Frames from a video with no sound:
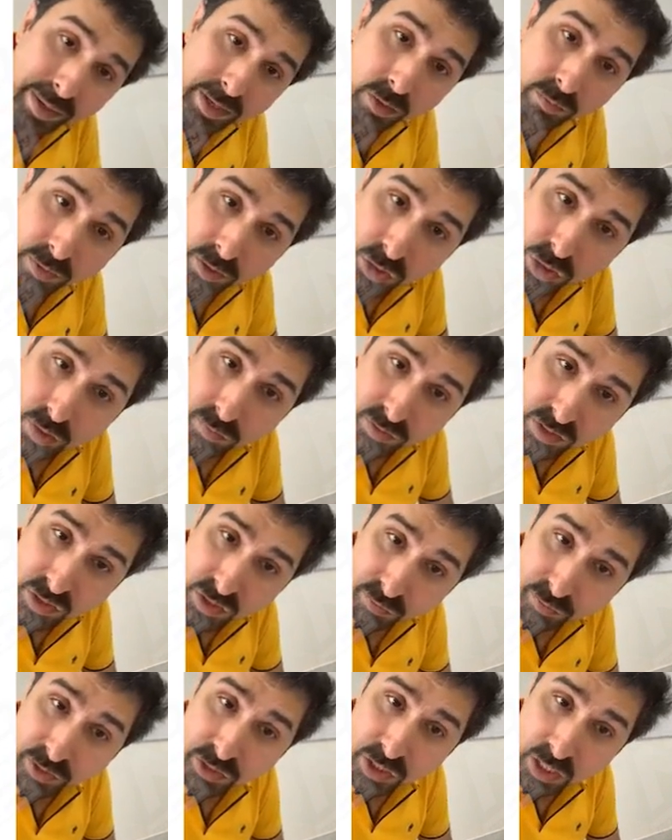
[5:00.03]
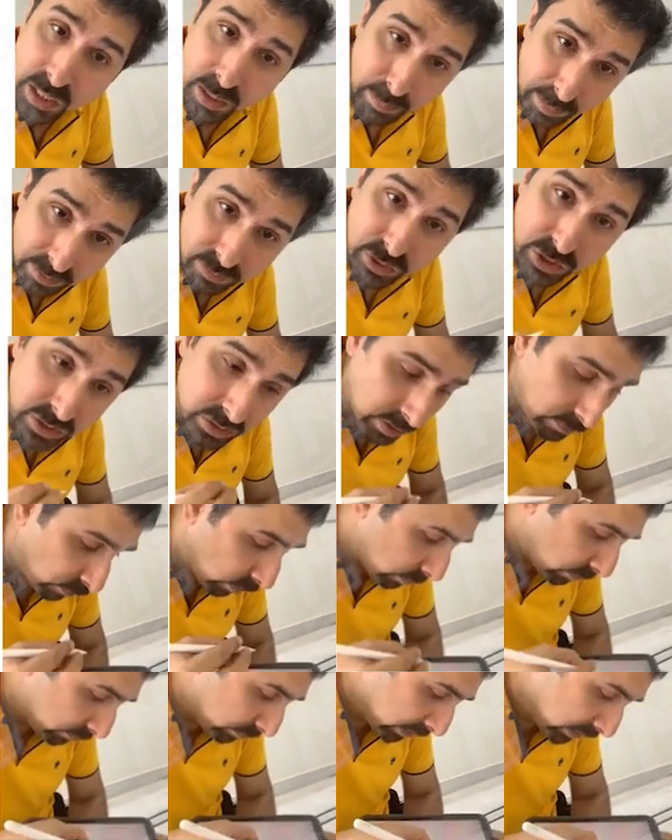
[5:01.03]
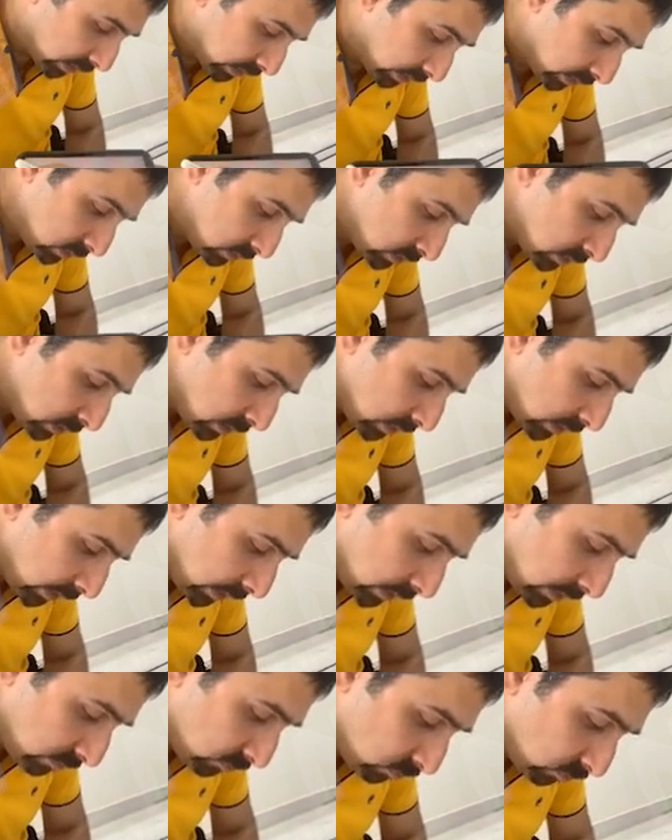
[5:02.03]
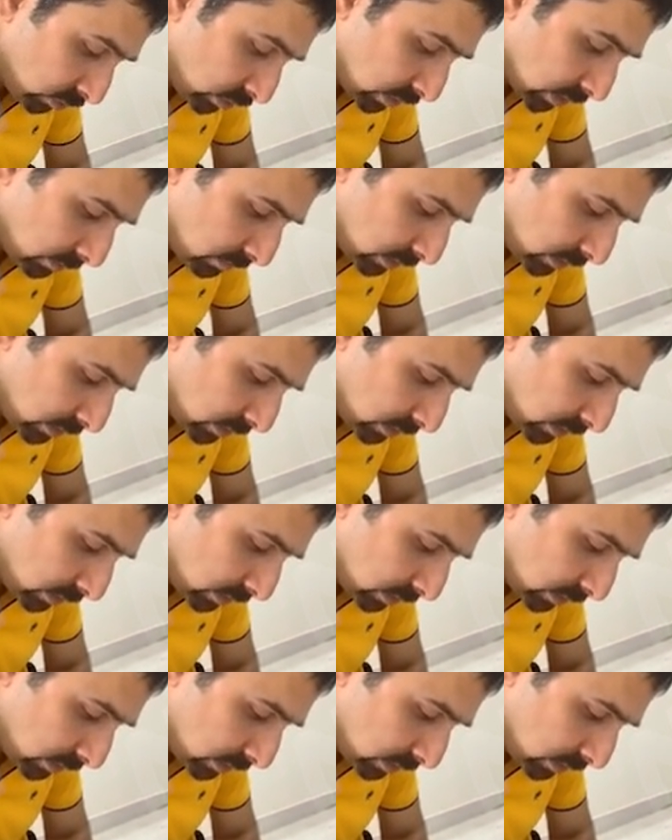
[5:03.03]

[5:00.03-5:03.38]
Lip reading: of inertia of this differential element, which is in the form of ring here, it is dm